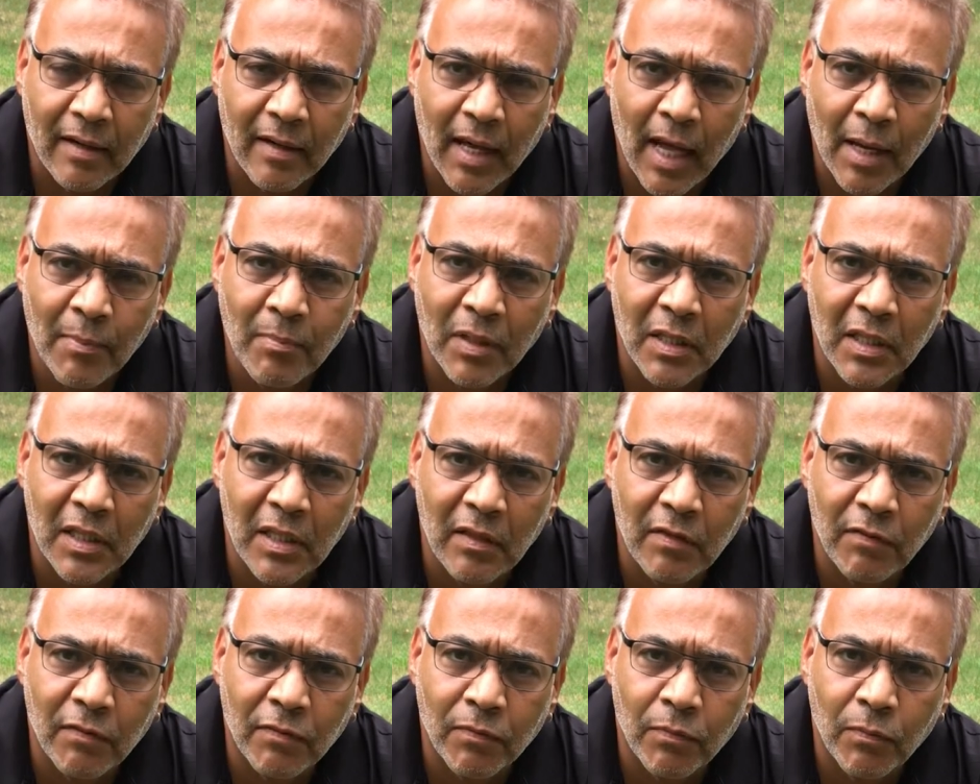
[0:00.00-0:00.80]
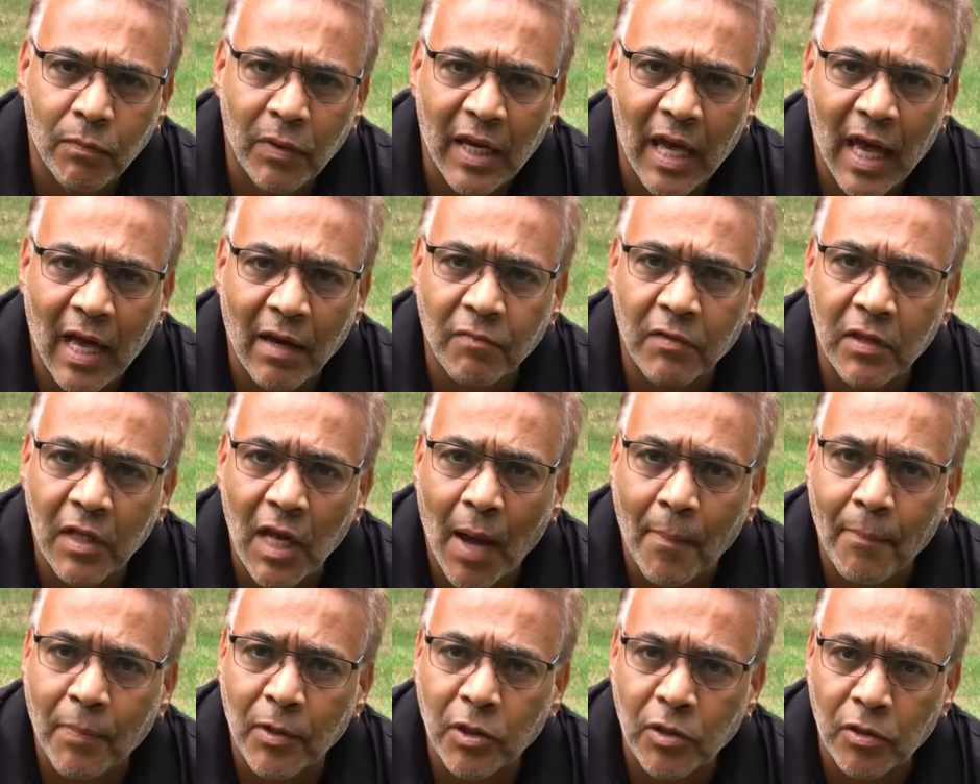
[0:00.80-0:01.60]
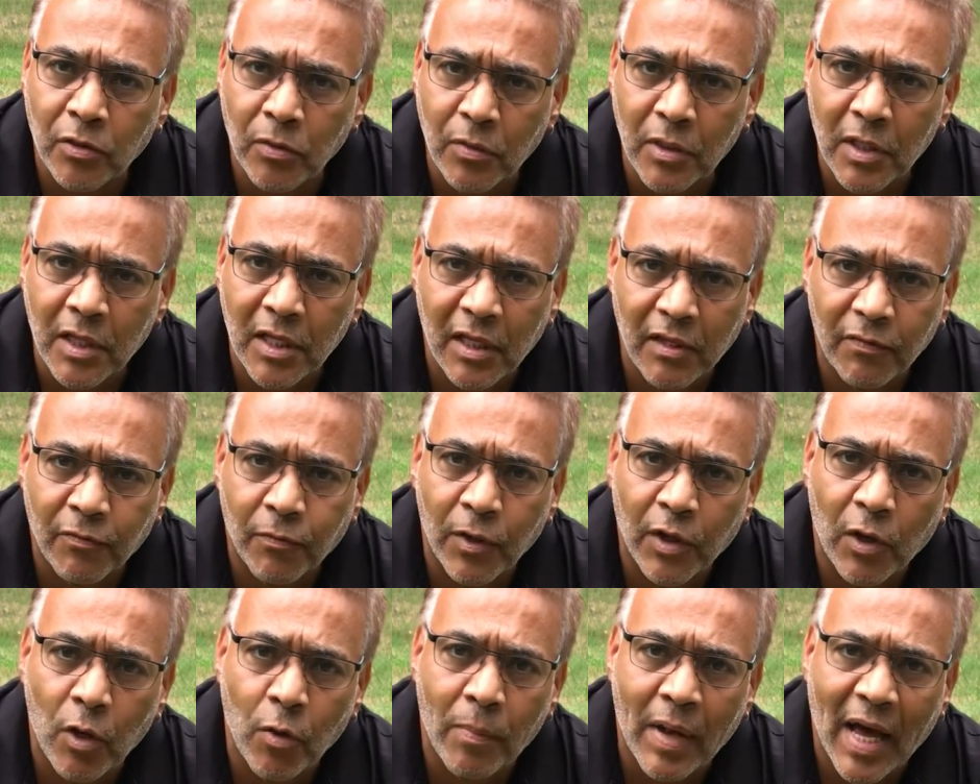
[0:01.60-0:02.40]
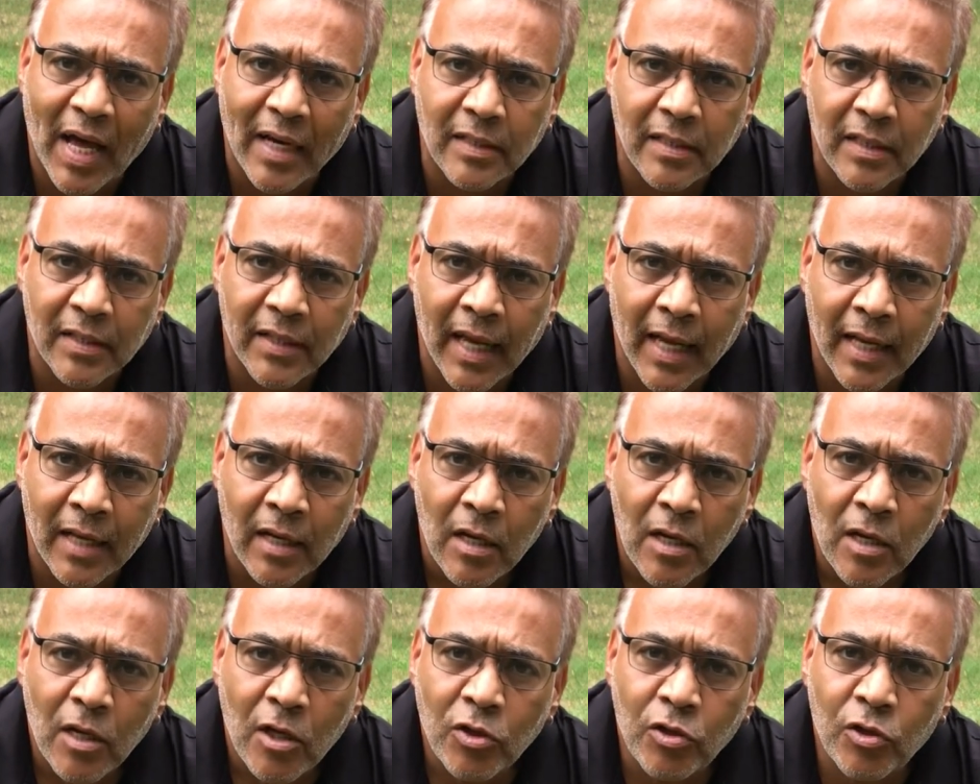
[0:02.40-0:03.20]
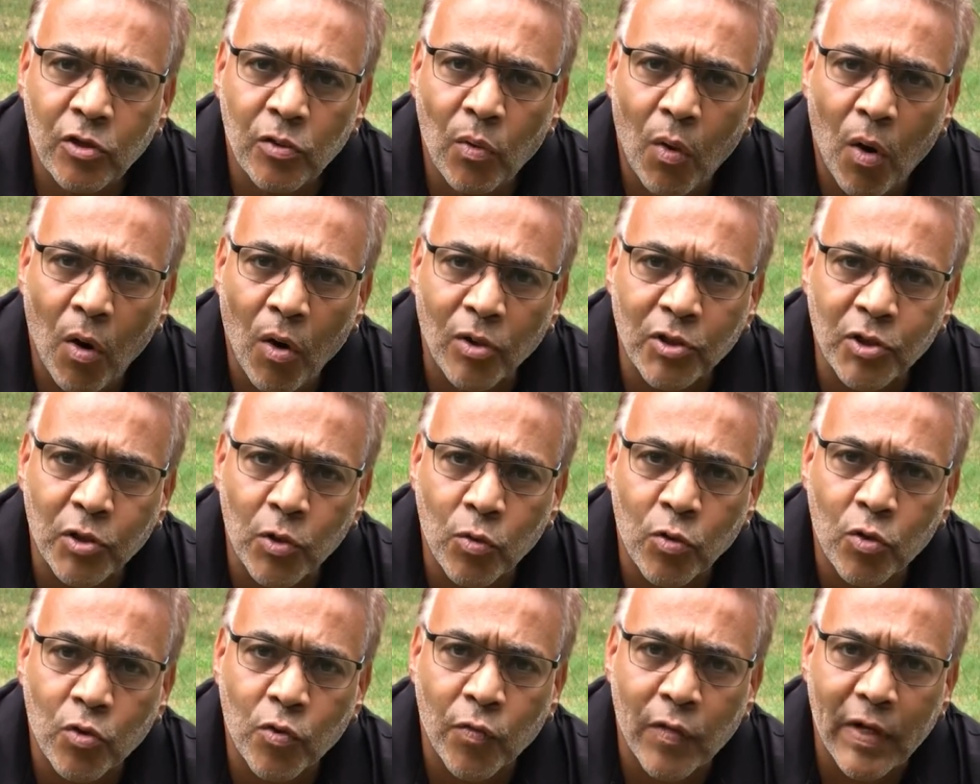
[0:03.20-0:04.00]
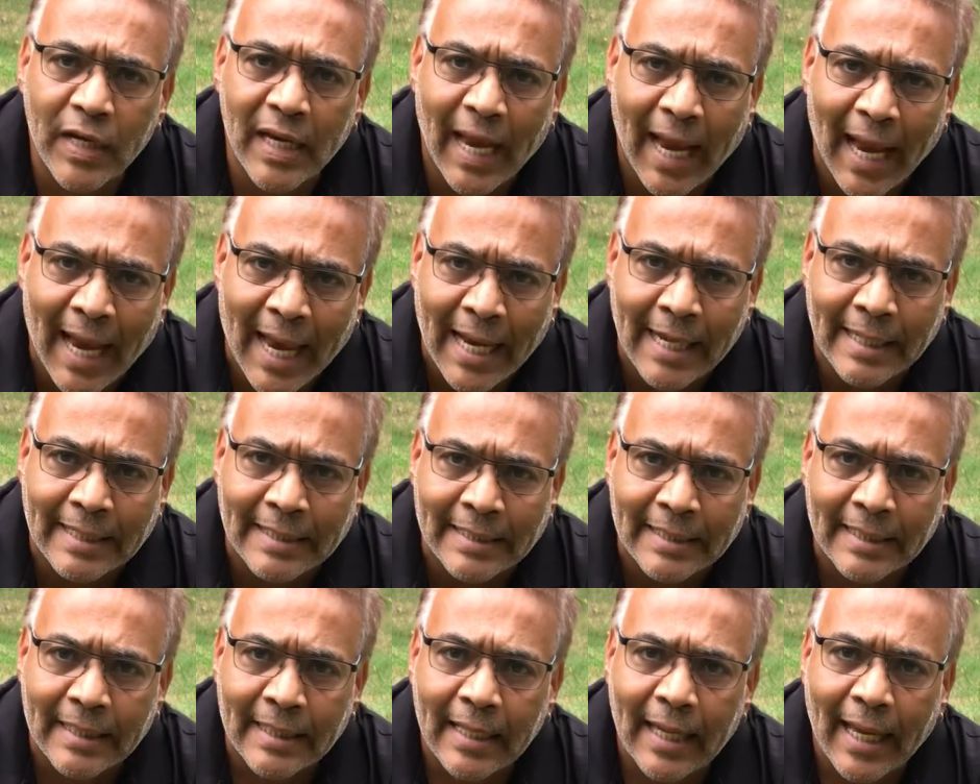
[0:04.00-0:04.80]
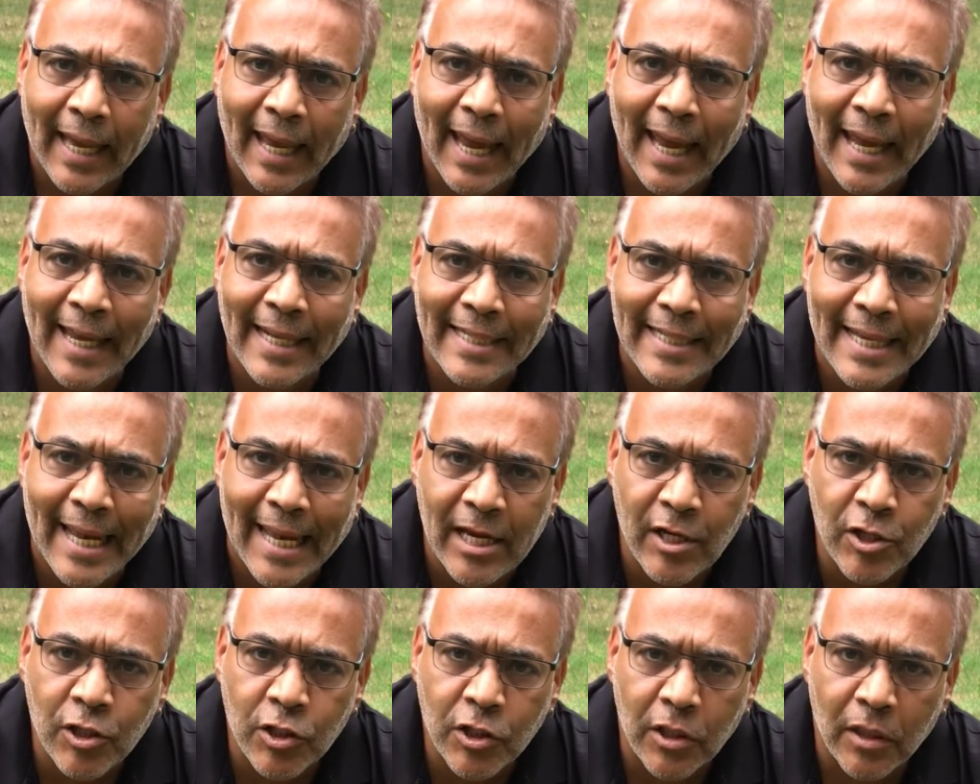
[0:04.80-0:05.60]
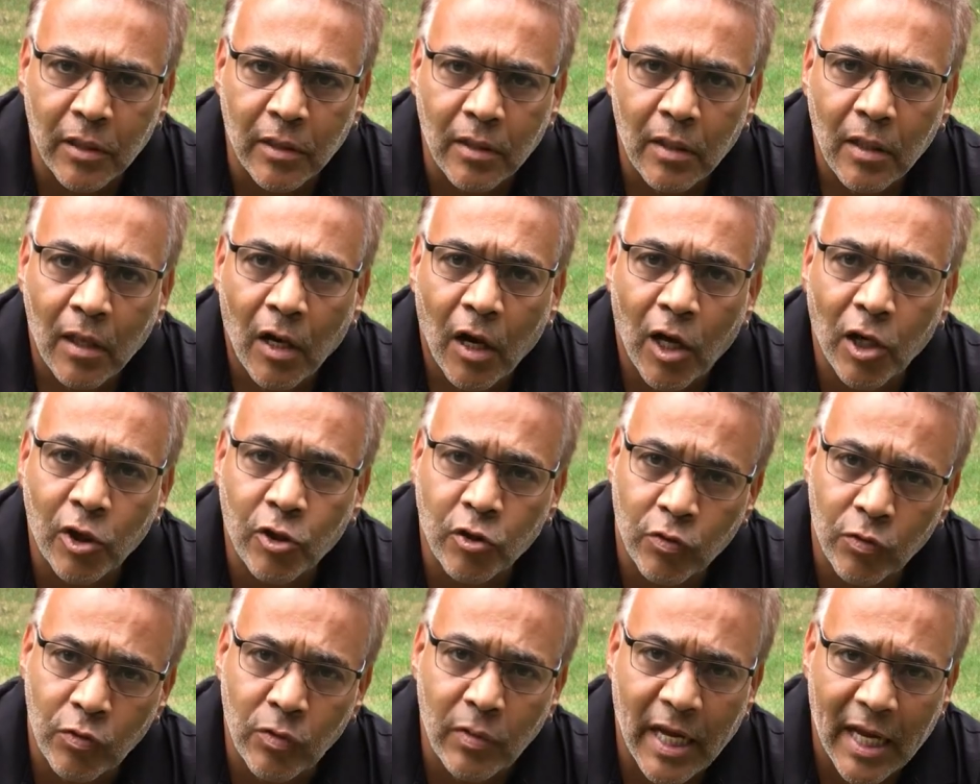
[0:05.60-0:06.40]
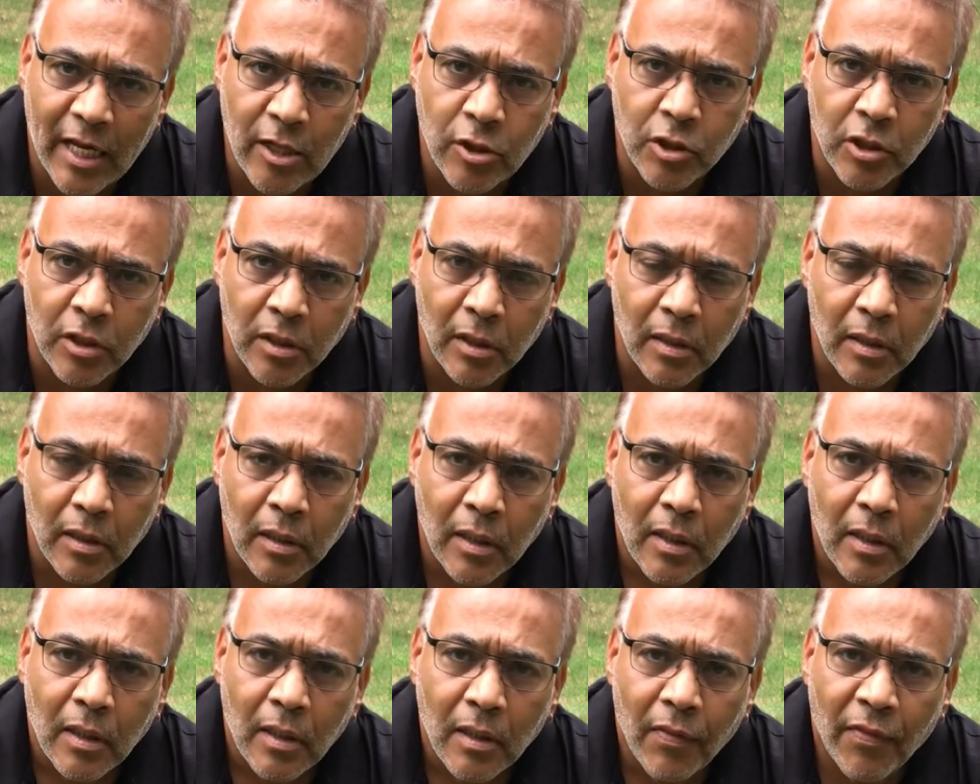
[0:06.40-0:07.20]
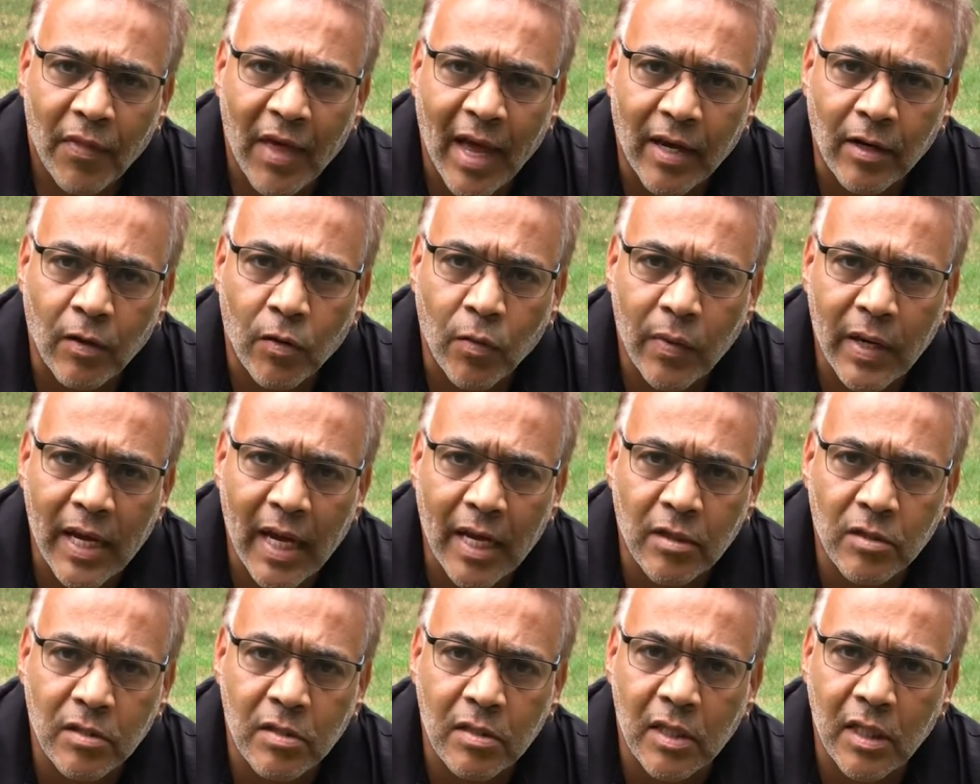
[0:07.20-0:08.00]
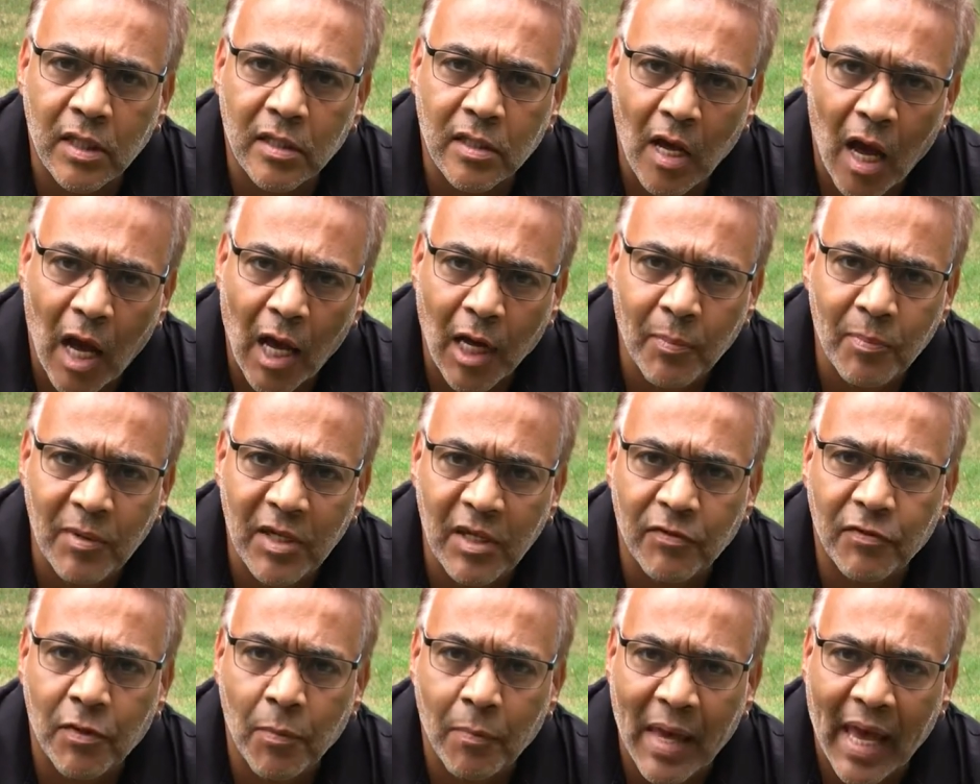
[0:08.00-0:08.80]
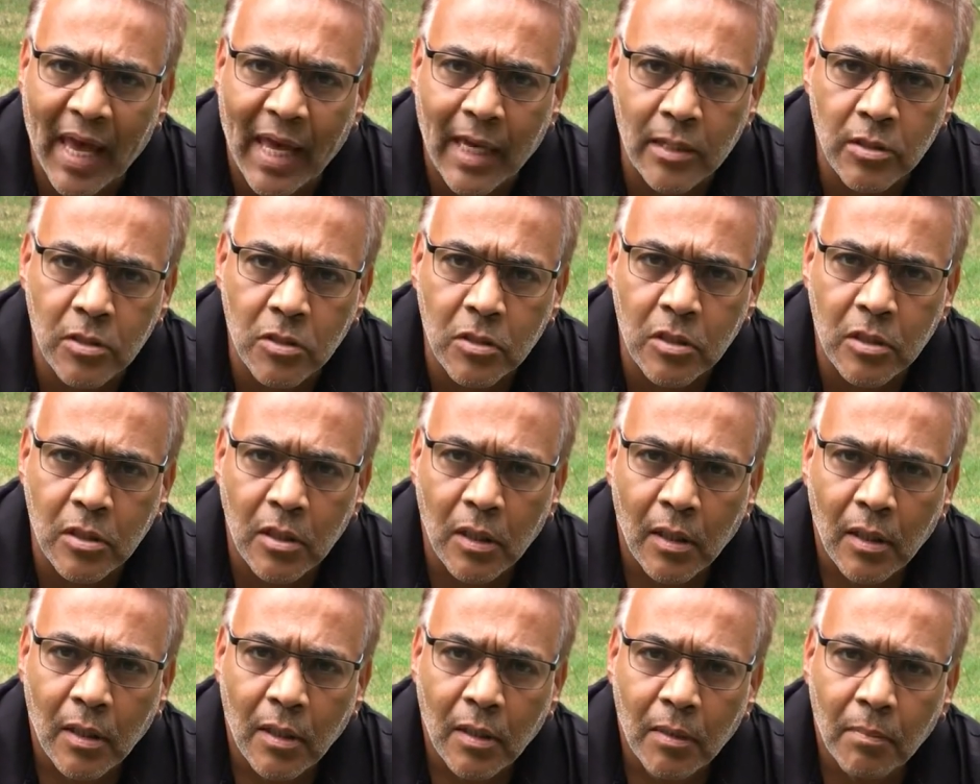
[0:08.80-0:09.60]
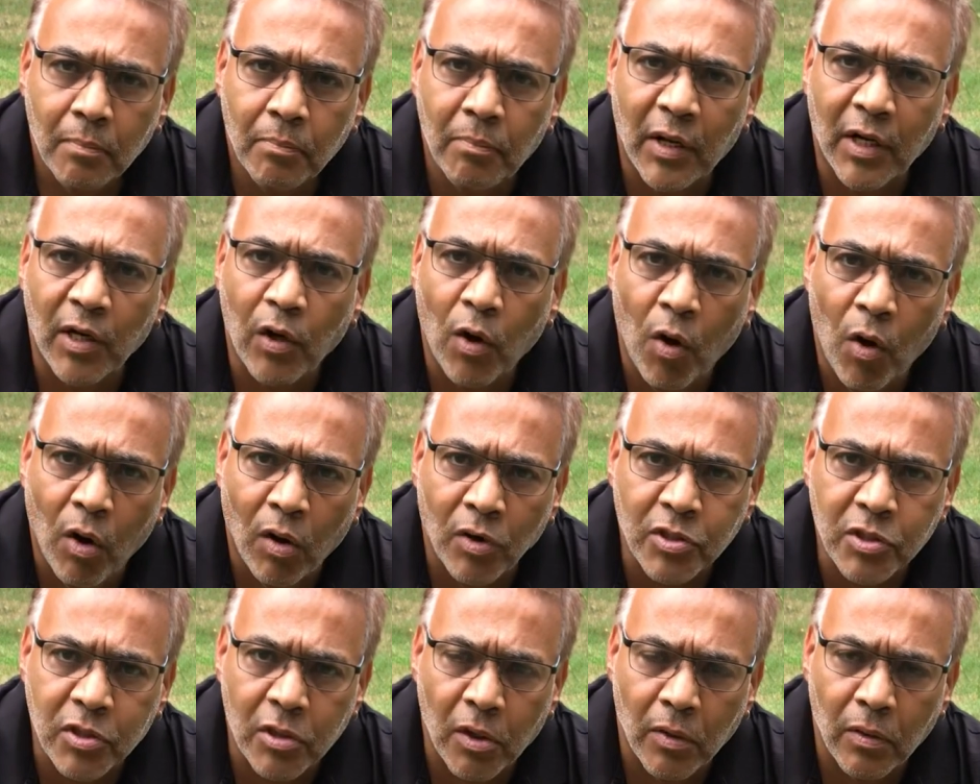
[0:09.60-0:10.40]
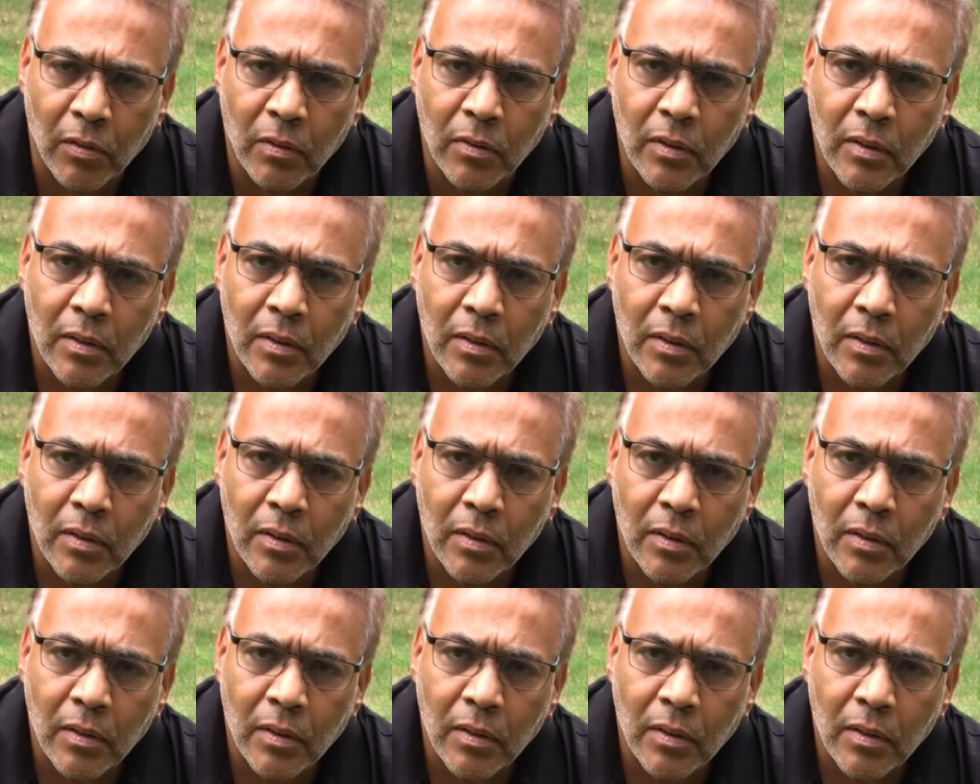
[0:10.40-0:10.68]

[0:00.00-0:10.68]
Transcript: I believe we have the opportunity, if we go back to that, to also create a nation, a true nation, that creates the autonomy of the bands, but also